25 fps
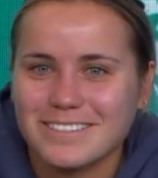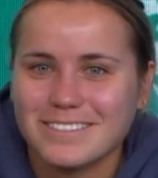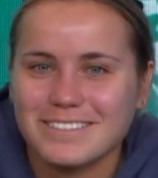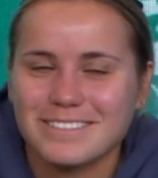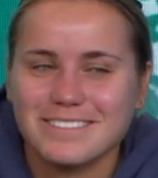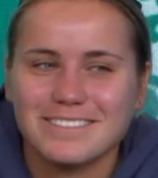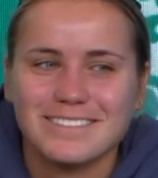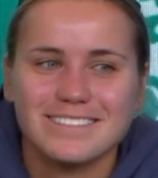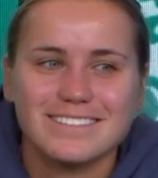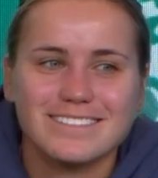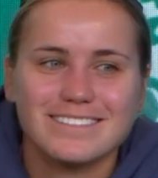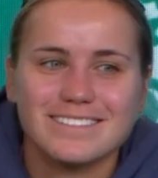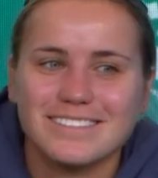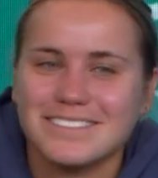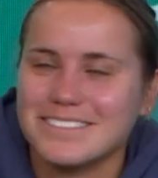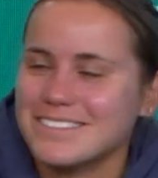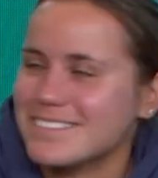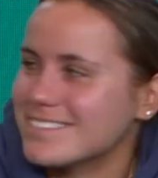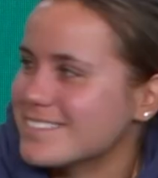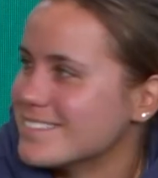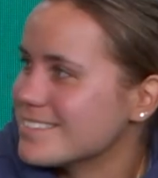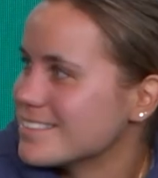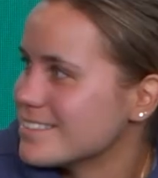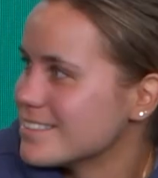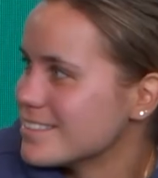And we
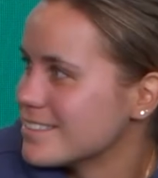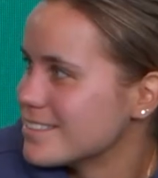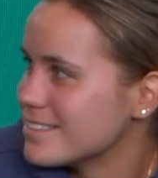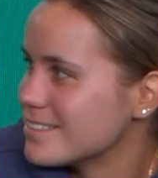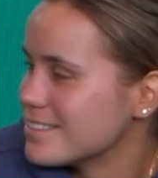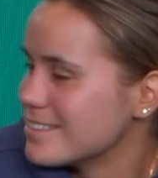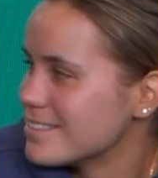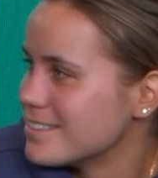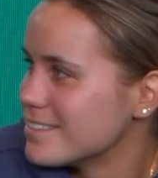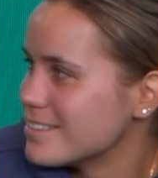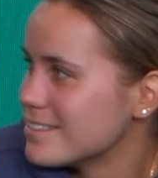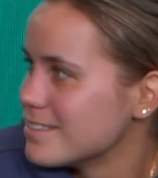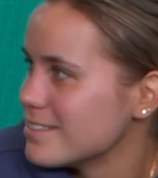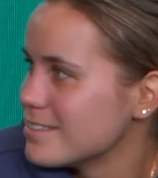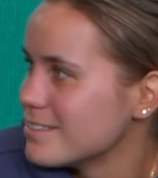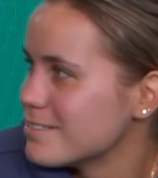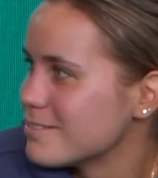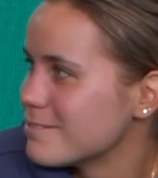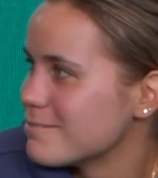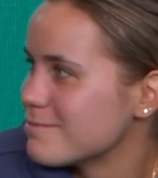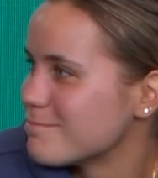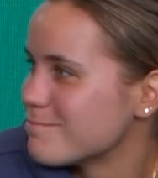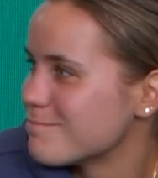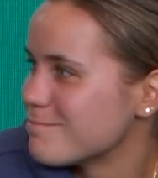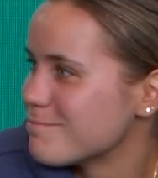will finish up
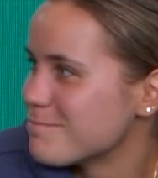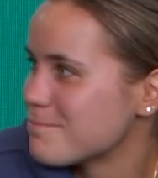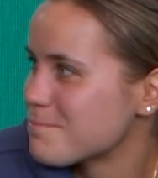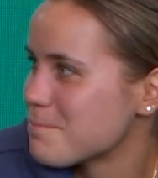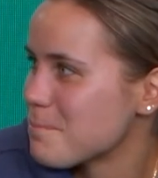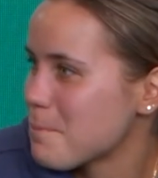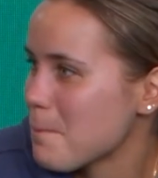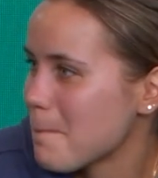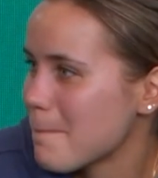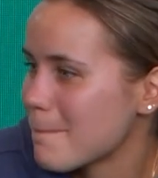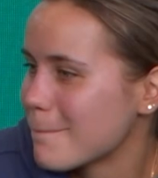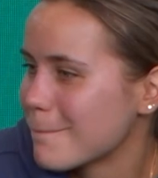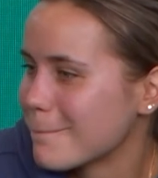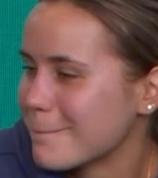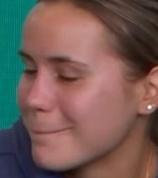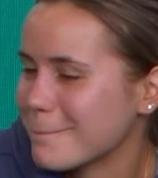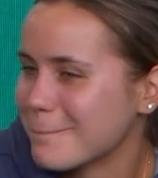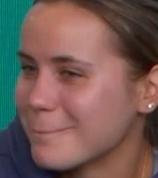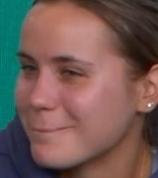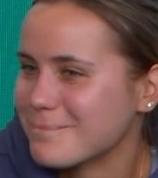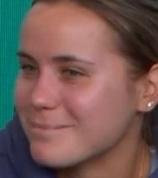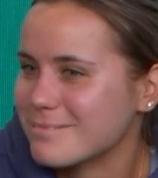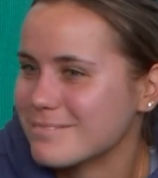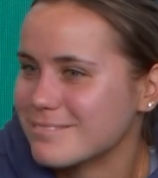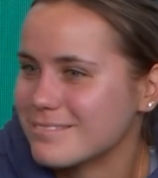front for our last
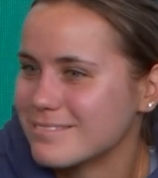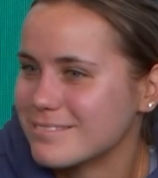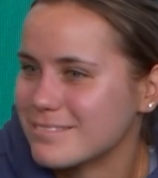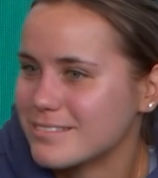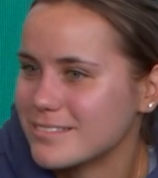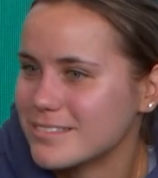question.